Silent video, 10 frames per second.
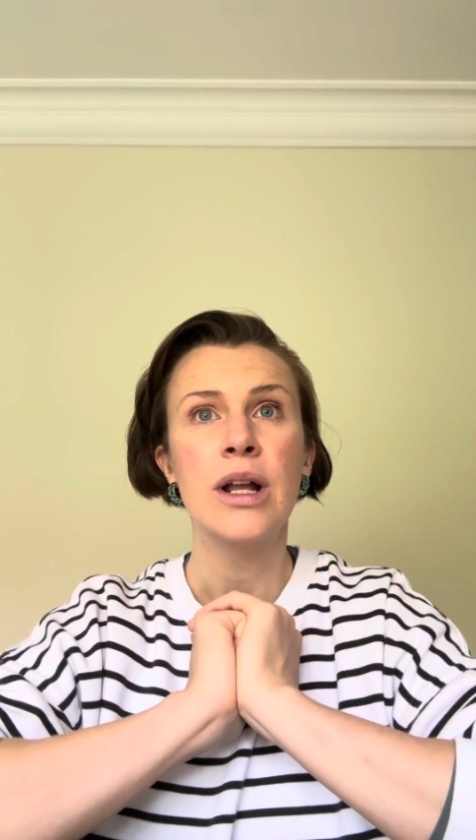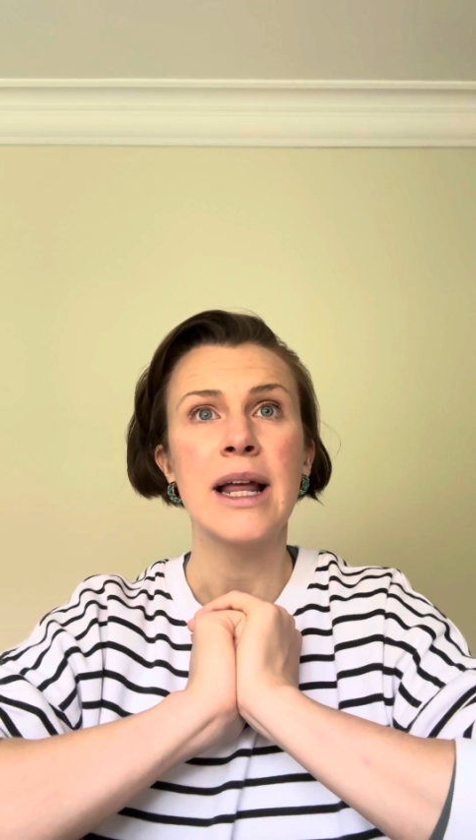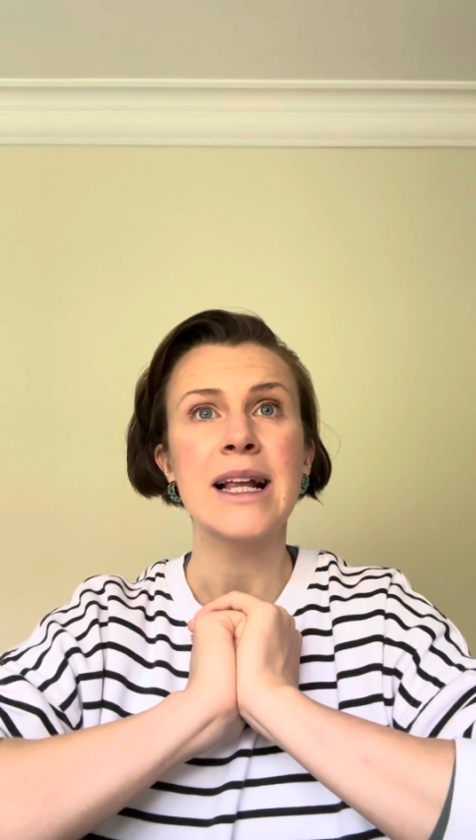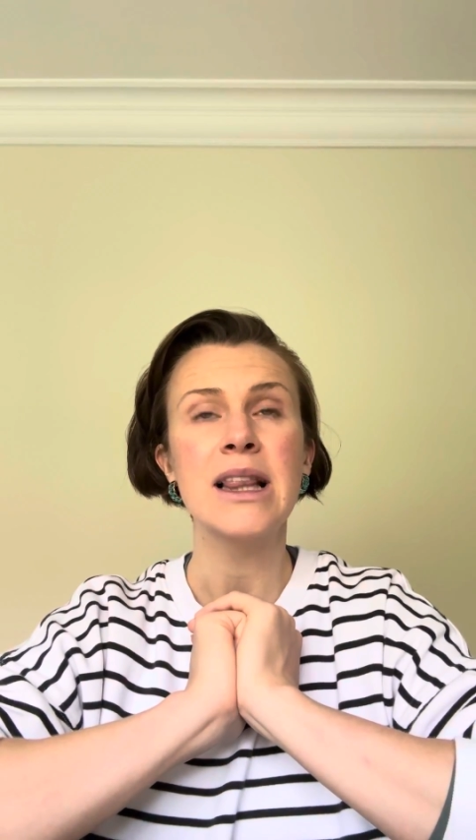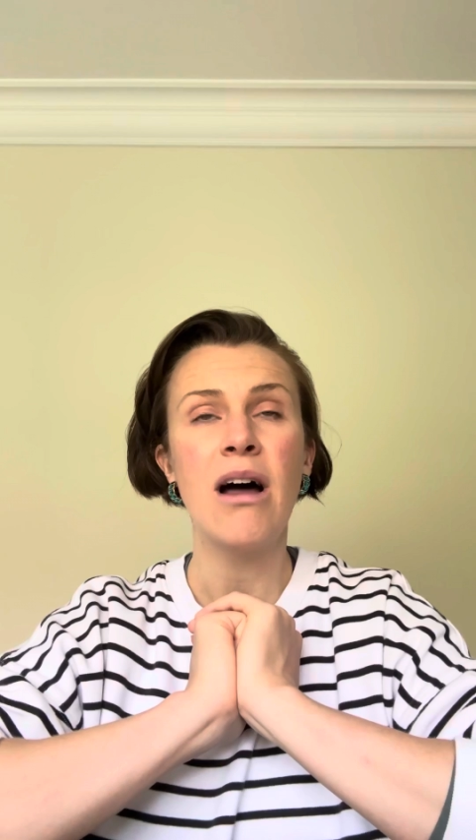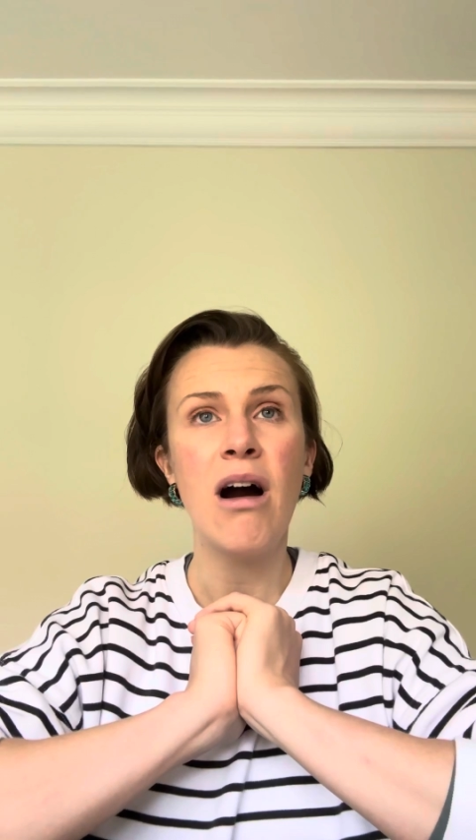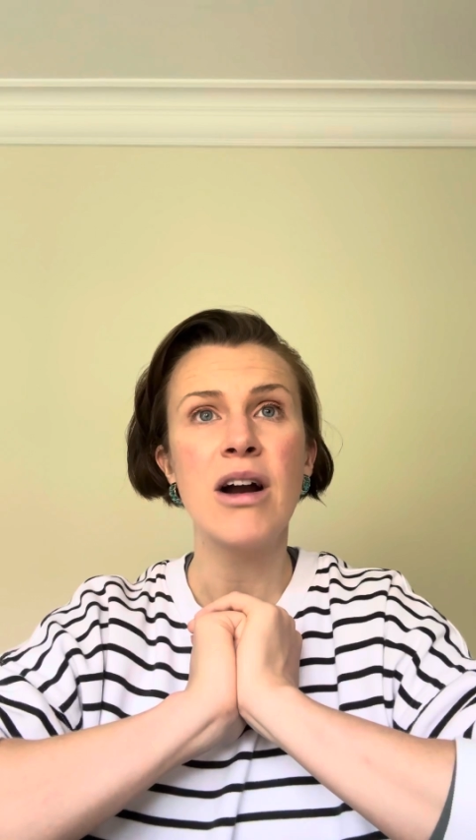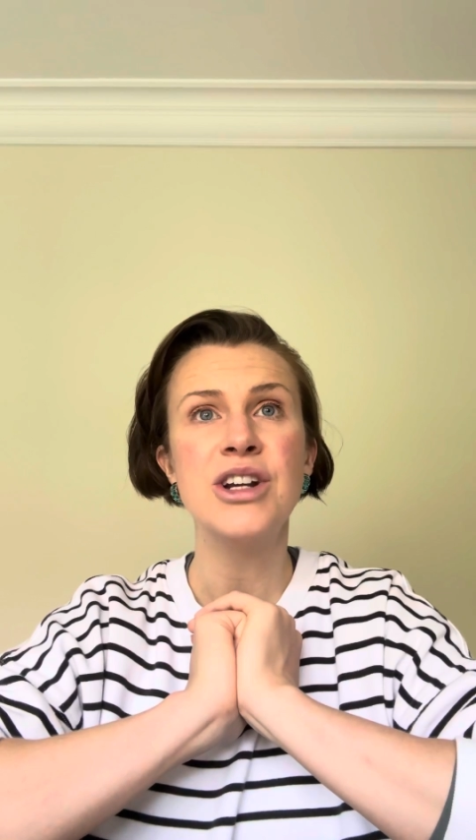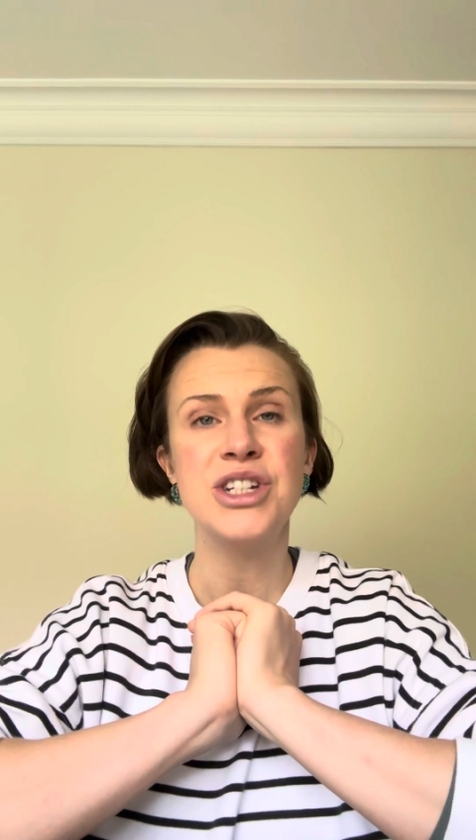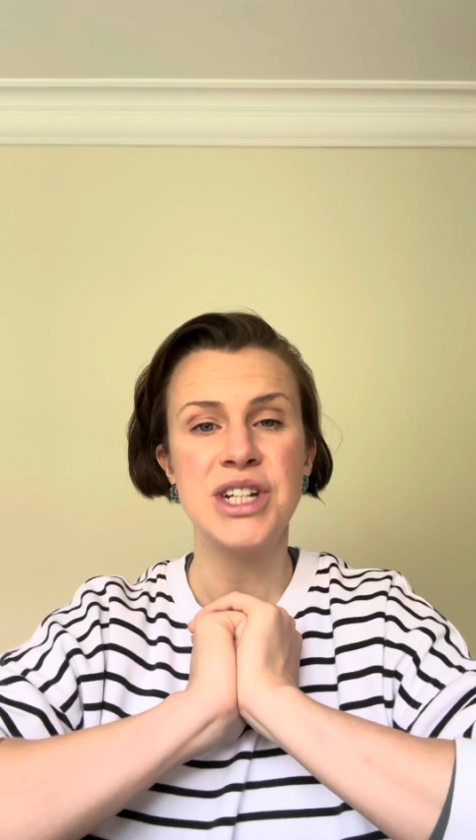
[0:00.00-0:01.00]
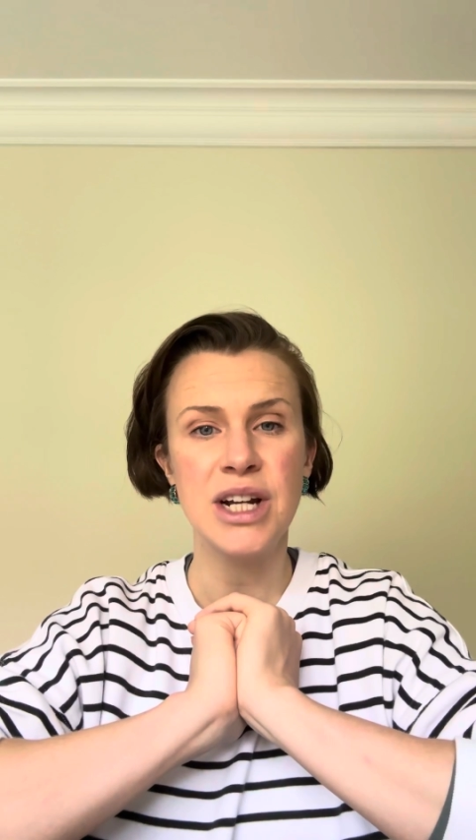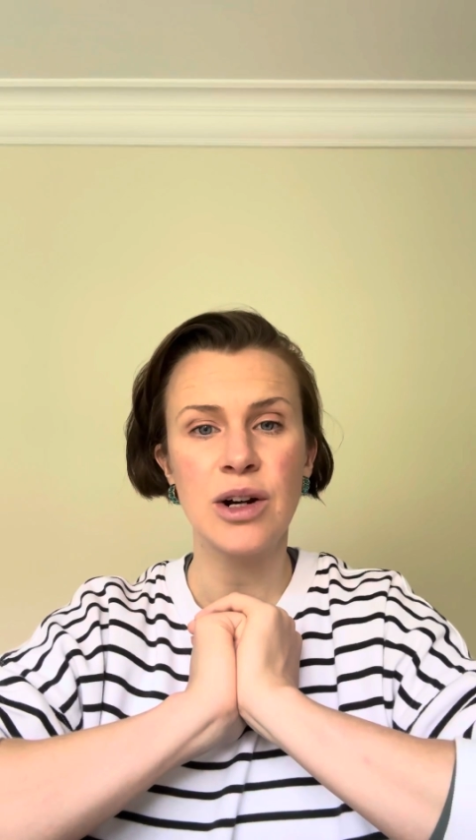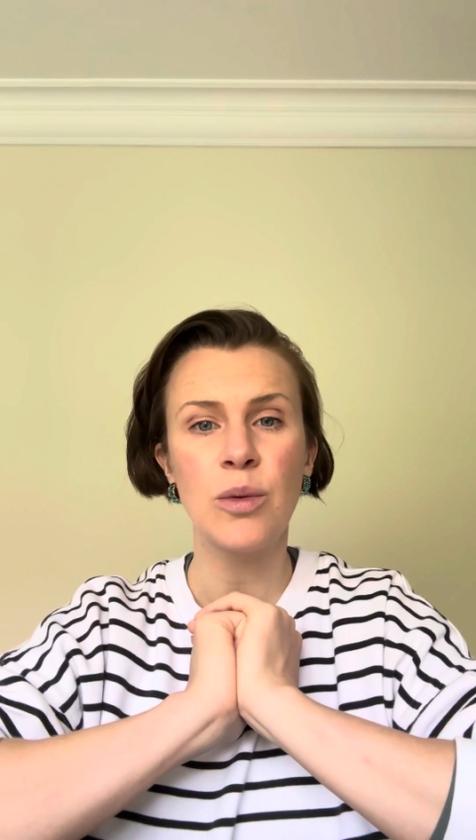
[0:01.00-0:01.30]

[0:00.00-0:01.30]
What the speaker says: like large tier